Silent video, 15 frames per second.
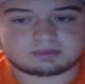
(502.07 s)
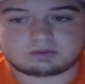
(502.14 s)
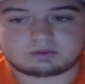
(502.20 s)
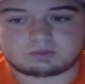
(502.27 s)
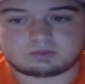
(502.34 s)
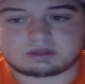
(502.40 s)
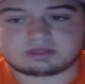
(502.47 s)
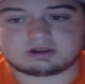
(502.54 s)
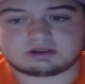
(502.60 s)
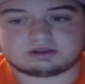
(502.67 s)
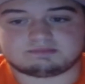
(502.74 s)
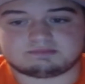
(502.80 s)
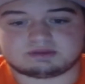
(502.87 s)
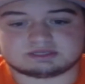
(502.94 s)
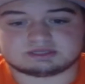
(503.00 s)
Whether
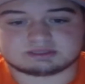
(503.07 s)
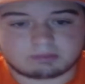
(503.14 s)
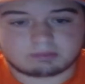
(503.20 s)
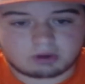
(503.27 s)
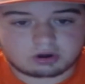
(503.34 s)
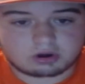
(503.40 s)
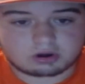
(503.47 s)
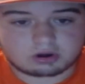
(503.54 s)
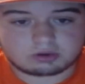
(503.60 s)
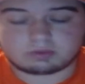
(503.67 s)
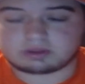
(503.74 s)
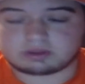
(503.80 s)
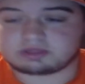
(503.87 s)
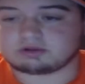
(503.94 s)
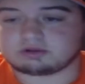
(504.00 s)
it be tomorrow,
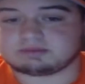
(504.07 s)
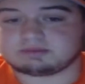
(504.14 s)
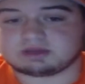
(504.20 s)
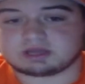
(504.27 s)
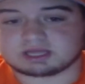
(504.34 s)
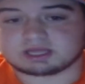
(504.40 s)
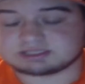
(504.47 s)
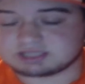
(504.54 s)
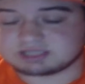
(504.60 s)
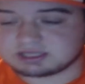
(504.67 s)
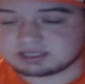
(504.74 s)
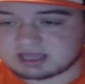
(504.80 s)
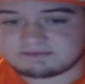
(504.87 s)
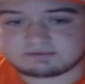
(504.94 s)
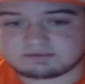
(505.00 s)
whether it be against the
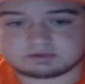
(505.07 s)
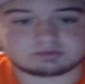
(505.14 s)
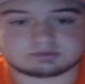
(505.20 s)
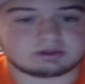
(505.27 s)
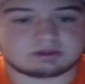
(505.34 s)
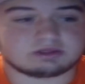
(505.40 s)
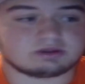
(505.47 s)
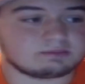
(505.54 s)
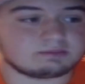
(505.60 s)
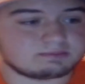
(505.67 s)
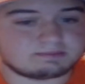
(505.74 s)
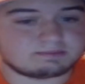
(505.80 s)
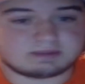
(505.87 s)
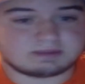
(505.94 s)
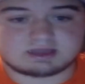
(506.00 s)
Devils, whether it
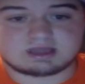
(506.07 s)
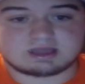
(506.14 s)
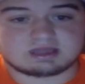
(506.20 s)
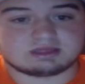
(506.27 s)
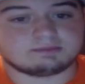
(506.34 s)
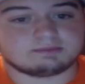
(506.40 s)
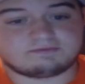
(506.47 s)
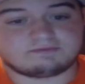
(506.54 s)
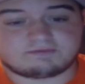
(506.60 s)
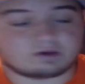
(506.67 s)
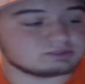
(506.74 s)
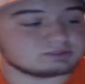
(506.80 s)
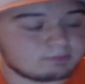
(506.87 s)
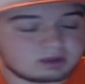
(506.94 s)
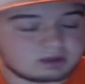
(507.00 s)
be in the
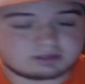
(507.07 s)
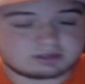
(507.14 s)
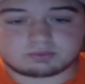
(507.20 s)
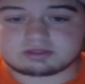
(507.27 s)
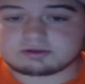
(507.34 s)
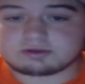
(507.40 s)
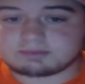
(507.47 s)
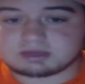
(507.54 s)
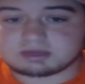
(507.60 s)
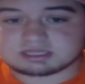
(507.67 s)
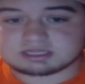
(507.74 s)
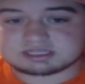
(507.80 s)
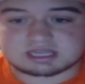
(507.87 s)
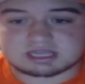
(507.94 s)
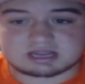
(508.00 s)
first month, whether it be in the
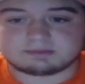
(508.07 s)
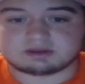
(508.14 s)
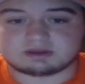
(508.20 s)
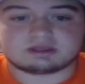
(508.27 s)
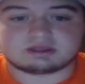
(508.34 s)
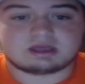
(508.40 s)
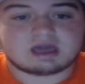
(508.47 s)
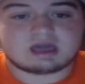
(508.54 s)
second month.